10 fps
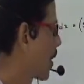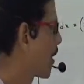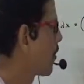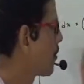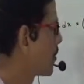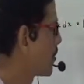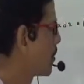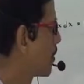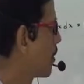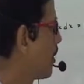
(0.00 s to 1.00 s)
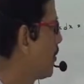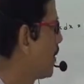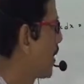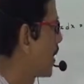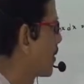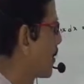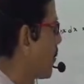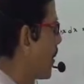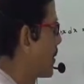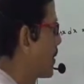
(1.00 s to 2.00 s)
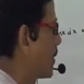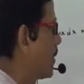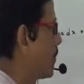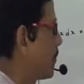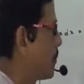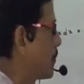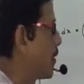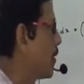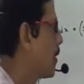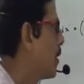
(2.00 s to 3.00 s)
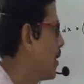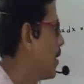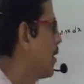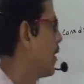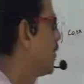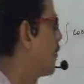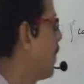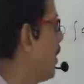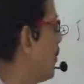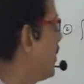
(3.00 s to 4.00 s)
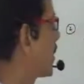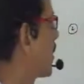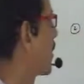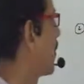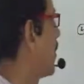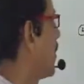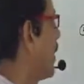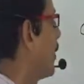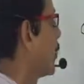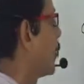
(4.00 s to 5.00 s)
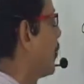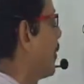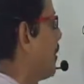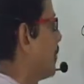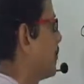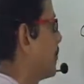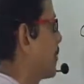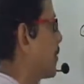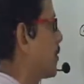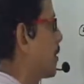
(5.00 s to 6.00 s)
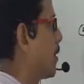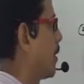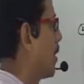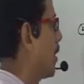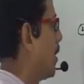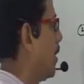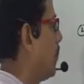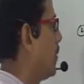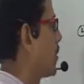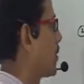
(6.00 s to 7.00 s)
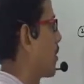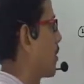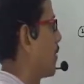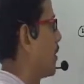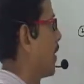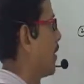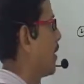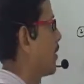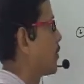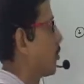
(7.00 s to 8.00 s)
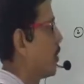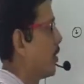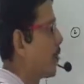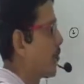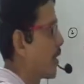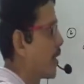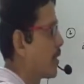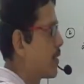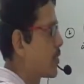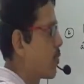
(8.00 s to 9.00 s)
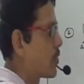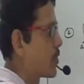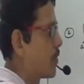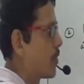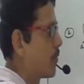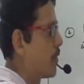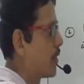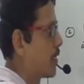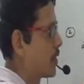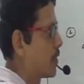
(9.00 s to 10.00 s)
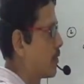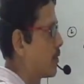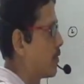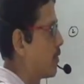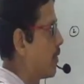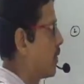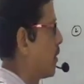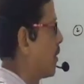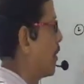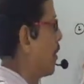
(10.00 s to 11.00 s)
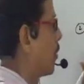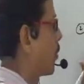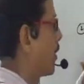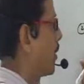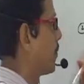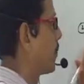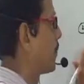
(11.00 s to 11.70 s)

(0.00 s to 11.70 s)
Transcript: Otherwise leave it like that, plus c. If limits are given a to b, limits are given, then there is no need of taking this constant of integration. Okay.